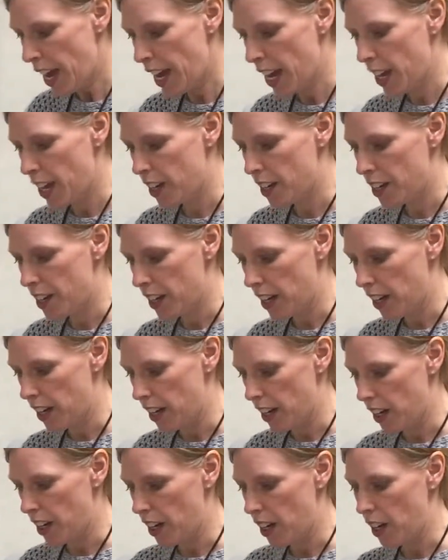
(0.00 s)
And
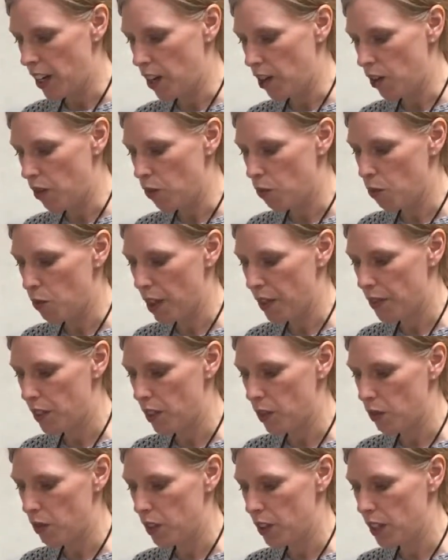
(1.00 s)

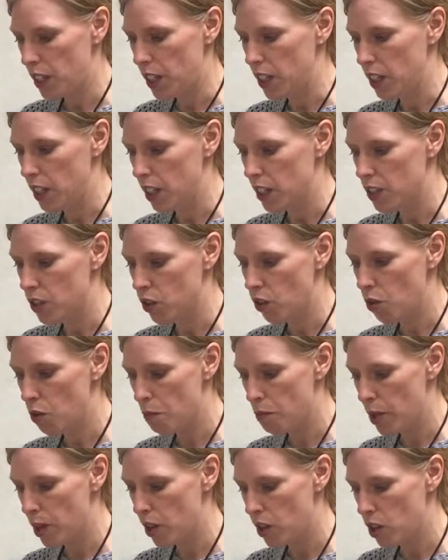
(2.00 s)
with the
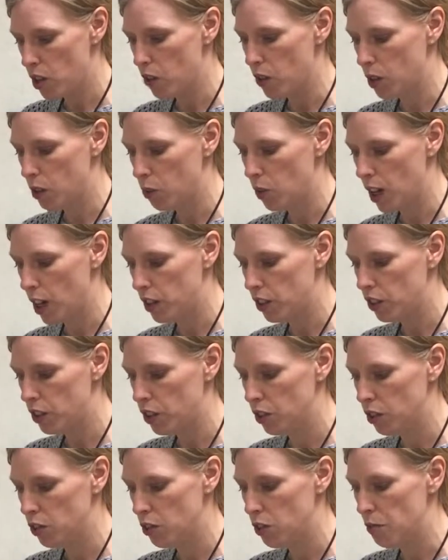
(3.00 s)
soap, you would want
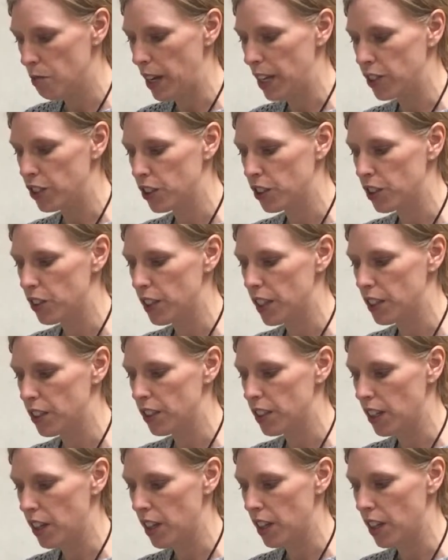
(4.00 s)
to make sure
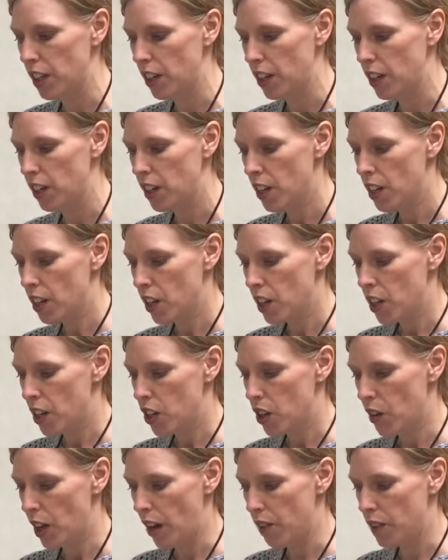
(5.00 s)
that
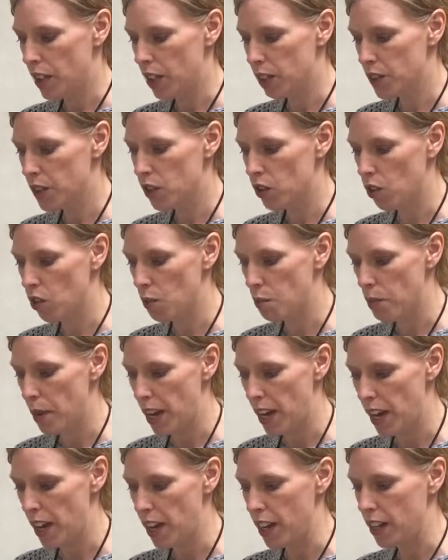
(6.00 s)
you have enough soap
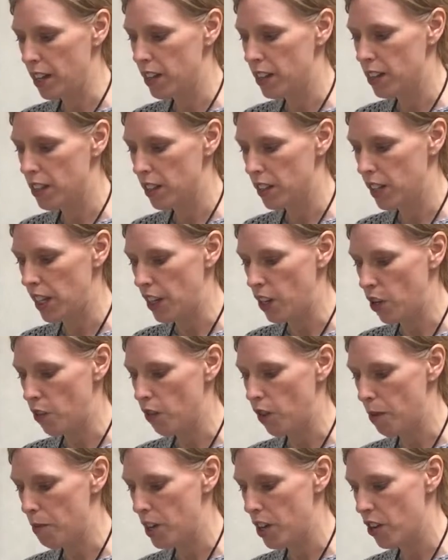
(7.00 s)
and that you're
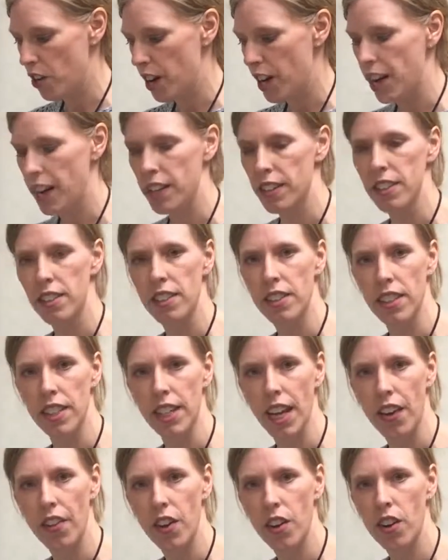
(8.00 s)
rubbing your hands
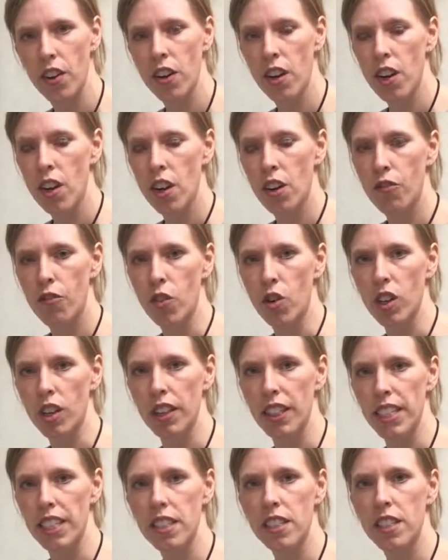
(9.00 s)
together for at
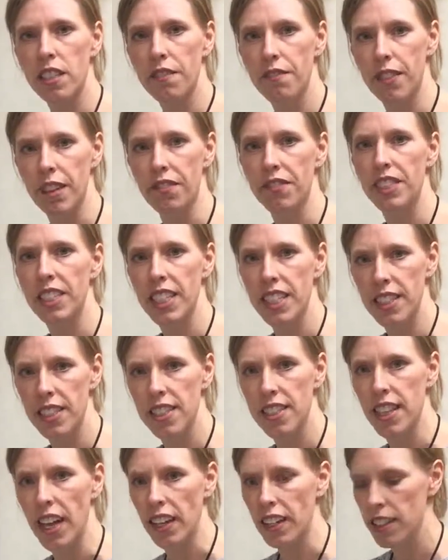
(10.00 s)
least 15
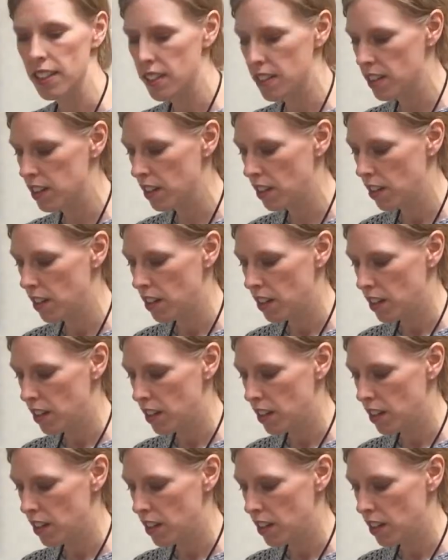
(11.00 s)
seconds,